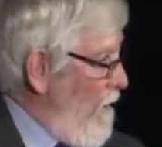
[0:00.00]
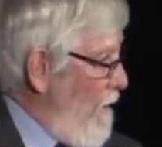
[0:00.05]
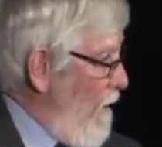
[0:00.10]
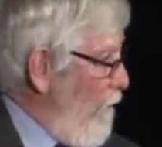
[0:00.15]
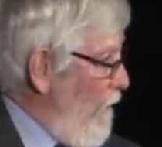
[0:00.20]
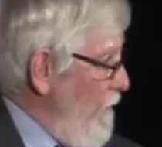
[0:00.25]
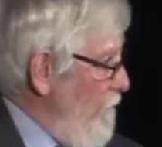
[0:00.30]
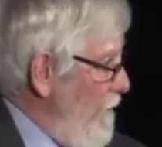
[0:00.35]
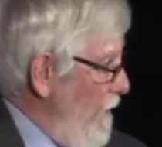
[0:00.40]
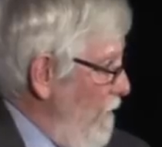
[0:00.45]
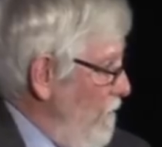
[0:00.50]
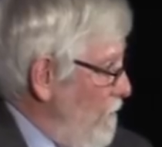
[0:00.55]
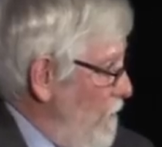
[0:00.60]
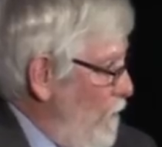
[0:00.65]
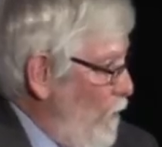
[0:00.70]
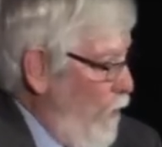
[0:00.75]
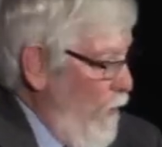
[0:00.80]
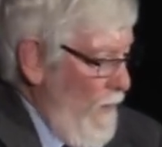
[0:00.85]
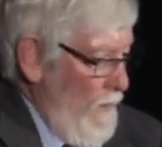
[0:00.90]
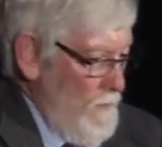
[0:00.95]
Now, we built
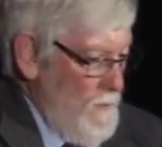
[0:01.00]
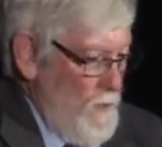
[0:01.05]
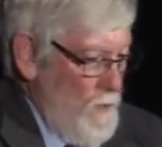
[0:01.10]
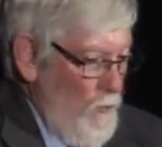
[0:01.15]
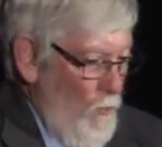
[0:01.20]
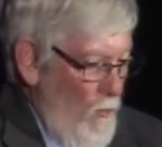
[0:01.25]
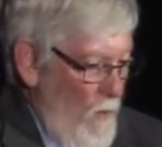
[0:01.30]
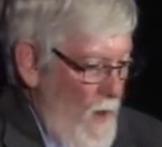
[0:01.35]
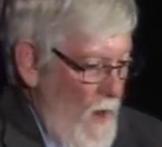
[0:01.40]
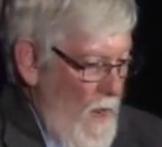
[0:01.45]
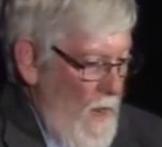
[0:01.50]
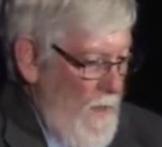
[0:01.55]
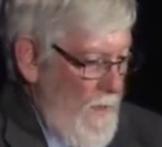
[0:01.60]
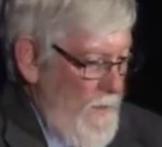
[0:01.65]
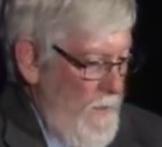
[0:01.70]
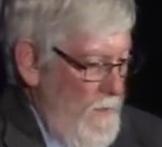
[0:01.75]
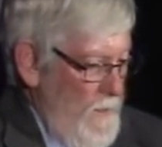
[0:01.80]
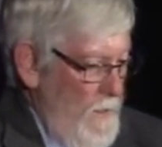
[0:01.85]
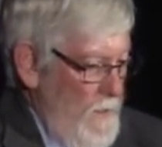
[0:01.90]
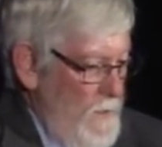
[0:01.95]
Quelz
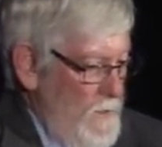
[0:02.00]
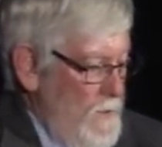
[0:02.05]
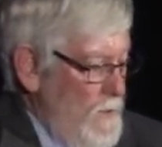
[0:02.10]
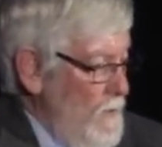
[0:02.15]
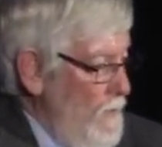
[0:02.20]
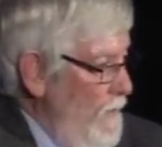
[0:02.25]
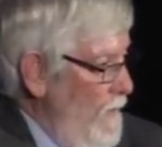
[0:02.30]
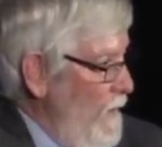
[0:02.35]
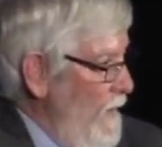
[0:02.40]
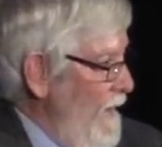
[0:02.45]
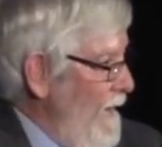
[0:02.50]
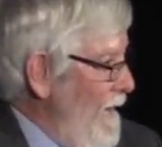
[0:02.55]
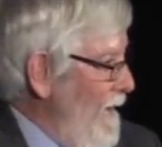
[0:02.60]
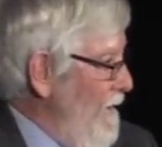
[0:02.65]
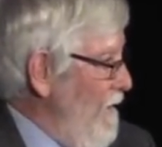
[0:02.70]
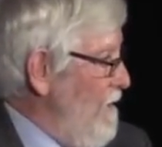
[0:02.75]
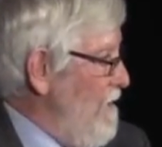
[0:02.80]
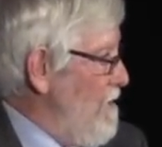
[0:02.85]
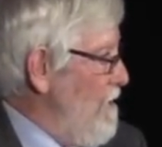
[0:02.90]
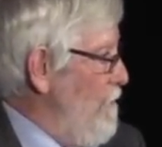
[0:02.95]
1 to
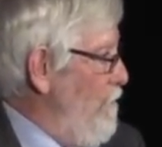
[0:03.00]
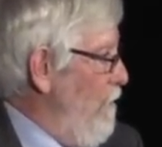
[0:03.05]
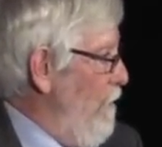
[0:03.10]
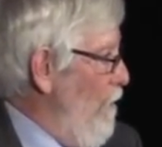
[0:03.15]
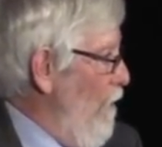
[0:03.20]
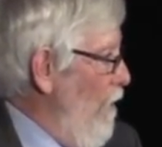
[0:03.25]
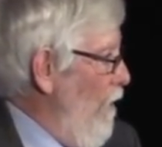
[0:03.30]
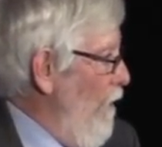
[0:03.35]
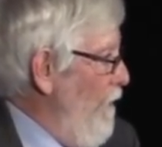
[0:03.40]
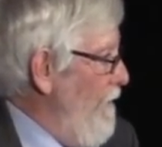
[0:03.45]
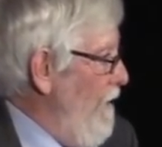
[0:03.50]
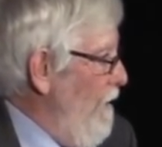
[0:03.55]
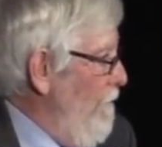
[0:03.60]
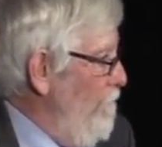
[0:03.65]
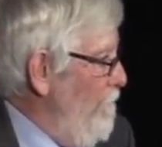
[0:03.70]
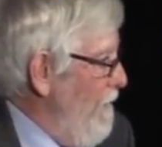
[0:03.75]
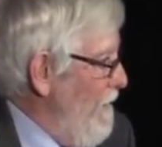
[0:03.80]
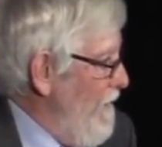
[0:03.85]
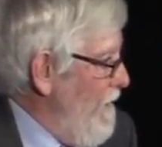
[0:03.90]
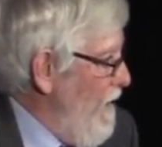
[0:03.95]
explore the
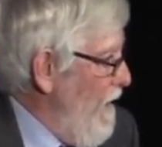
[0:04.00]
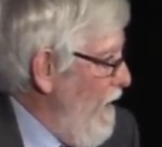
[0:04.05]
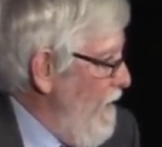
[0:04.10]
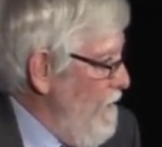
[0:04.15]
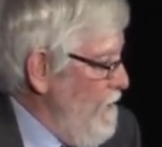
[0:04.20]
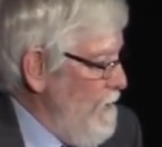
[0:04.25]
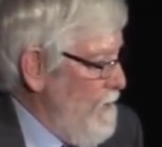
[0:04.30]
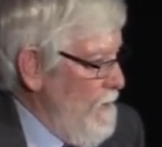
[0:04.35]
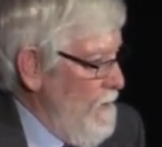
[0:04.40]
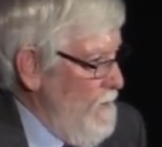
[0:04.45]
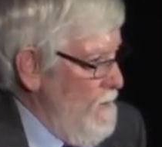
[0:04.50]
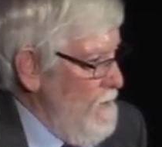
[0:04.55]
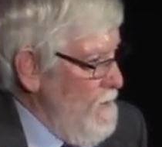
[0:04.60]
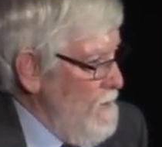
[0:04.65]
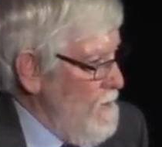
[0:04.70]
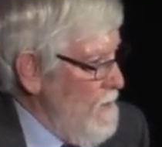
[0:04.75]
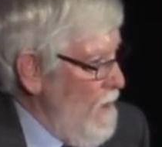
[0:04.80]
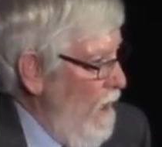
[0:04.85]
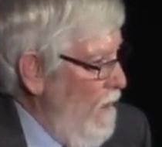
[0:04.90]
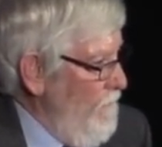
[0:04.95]

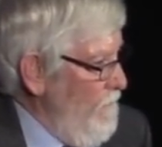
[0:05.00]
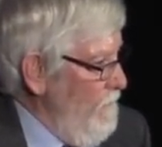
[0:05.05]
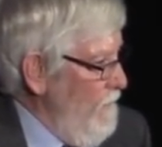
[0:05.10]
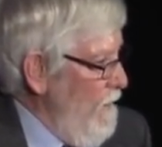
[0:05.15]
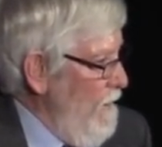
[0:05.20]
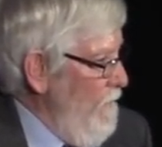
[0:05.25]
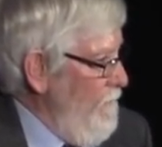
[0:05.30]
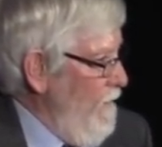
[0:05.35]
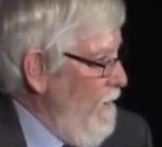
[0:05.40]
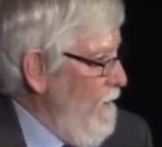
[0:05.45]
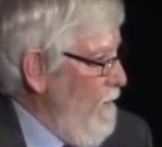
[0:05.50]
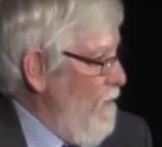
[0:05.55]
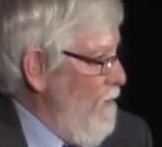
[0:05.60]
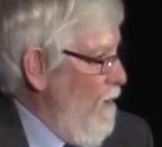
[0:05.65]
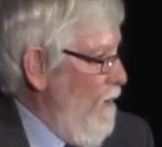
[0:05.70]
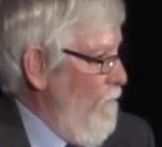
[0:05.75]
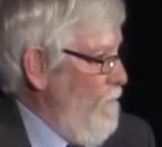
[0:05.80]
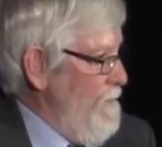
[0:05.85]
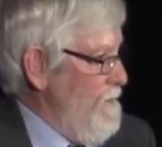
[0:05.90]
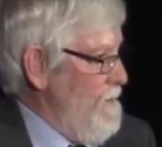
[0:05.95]
implications of leaving
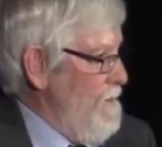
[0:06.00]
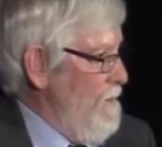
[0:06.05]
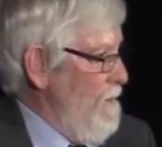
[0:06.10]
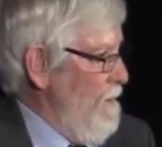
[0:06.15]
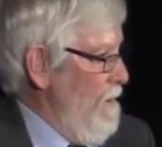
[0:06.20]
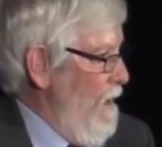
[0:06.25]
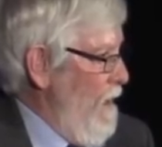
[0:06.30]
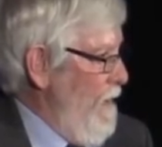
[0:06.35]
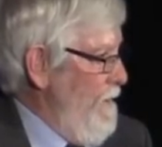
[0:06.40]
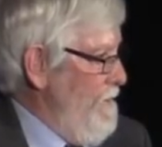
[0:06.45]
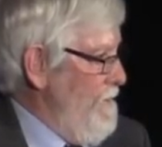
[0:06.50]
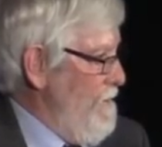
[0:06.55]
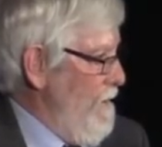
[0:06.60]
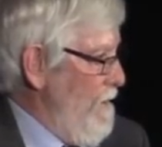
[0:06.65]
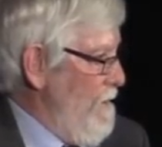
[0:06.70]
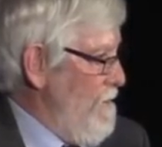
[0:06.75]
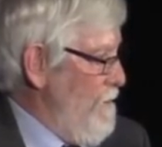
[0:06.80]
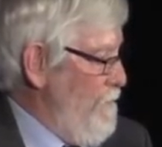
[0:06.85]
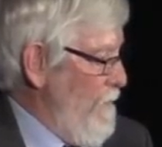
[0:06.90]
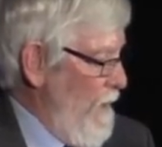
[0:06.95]
composite liners
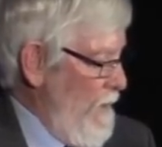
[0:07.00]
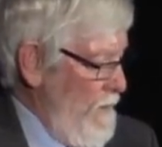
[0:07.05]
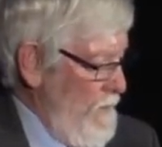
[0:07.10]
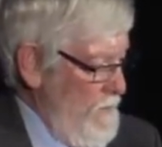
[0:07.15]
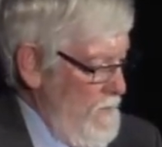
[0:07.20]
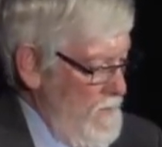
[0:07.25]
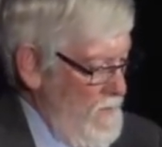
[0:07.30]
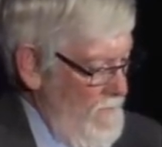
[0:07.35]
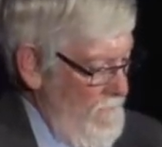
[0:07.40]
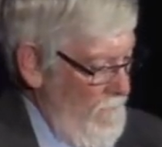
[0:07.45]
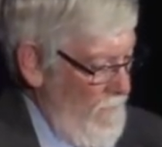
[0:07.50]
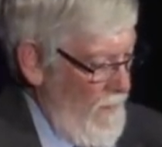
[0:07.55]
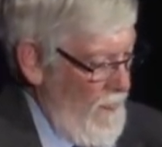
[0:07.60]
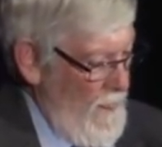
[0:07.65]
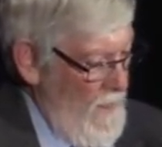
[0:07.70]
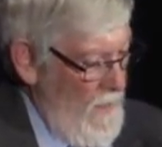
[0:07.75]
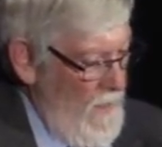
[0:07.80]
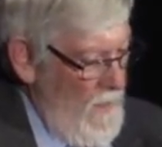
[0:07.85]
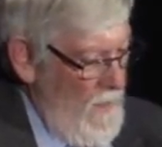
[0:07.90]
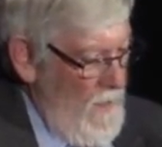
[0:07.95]
exposed.
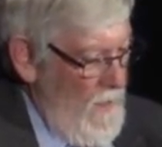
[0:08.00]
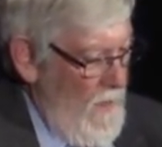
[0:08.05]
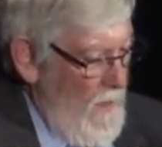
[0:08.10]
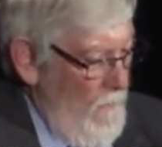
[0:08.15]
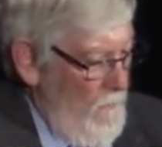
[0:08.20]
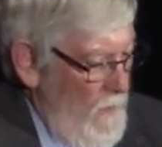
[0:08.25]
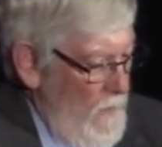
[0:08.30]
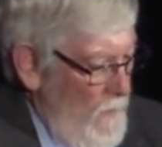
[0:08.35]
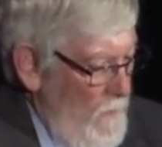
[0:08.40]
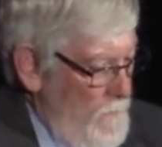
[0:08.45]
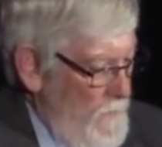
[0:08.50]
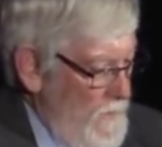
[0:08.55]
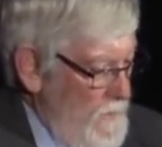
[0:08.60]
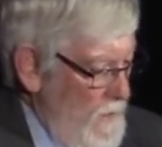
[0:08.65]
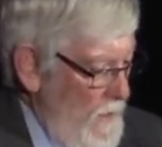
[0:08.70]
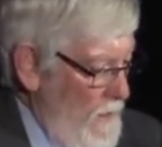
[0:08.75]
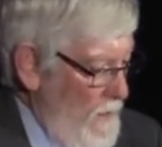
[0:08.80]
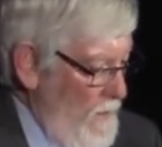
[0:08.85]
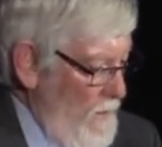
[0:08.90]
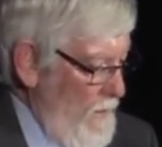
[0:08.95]
And we were
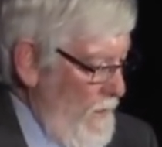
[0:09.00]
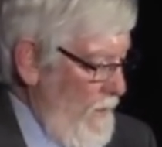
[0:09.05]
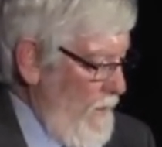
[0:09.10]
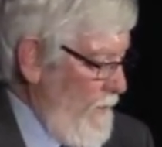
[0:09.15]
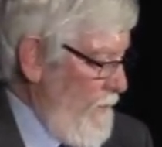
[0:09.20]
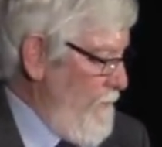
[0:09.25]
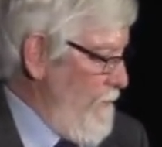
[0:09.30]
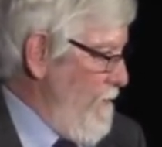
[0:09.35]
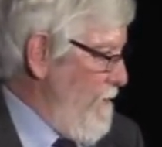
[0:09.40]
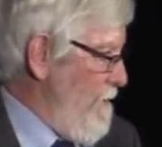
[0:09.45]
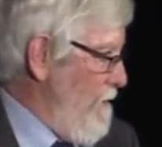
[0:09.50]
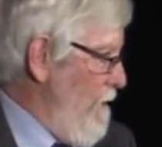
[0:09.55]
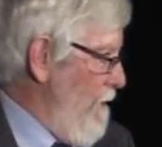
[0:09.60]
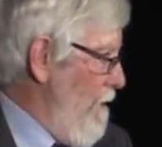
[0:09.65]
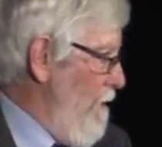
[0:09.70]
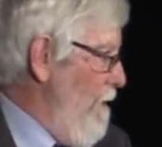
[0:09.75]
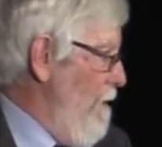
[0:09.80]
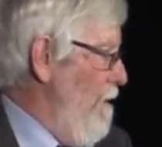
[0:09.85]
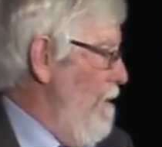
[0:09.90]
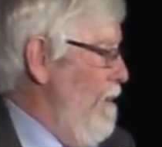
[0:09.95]
particularly
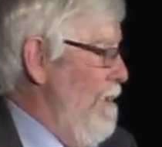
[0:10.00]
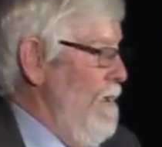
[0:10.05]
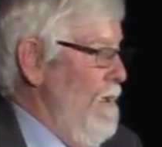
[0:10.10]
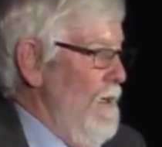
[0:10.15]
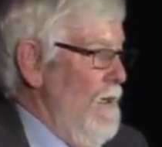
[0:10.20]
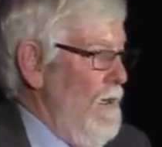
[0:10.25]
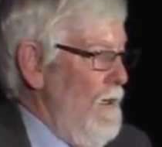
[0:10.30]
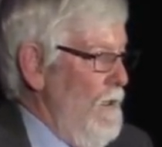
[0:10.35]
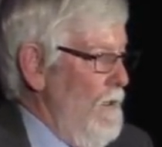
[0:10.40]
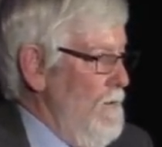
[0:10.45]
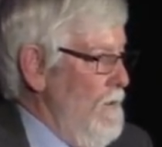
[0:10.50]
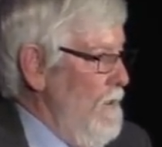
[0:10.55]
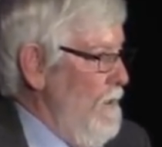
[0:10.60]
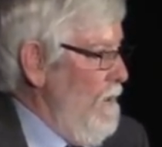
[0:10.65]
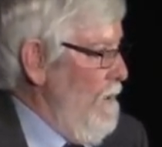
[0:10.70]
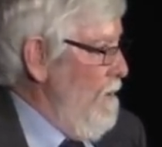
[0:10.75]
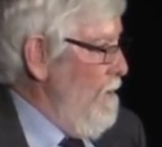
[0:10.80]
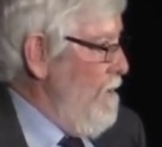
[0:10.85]
interested in the